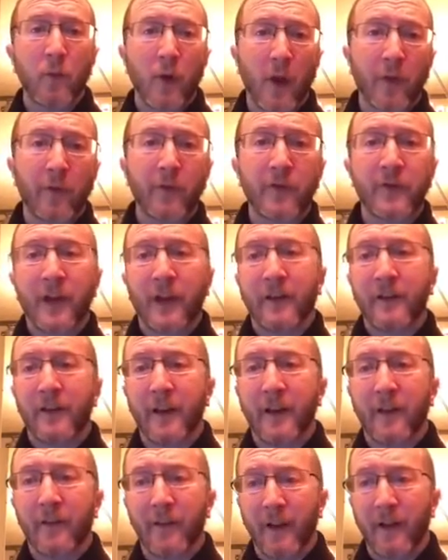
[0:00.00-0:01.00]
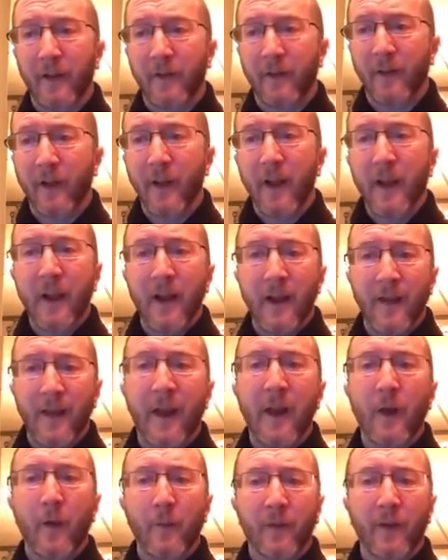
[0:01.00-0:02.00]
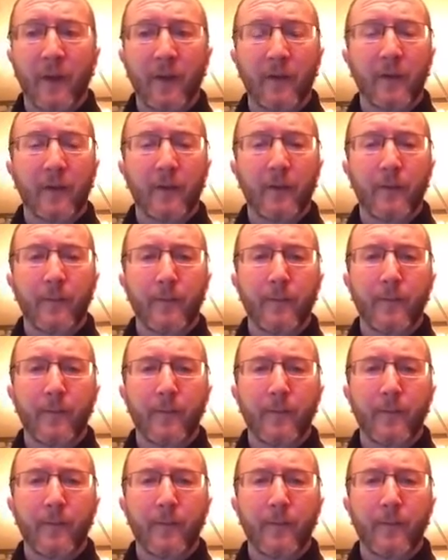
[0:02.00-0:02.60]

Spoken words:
we also check a TSH, and that helps us.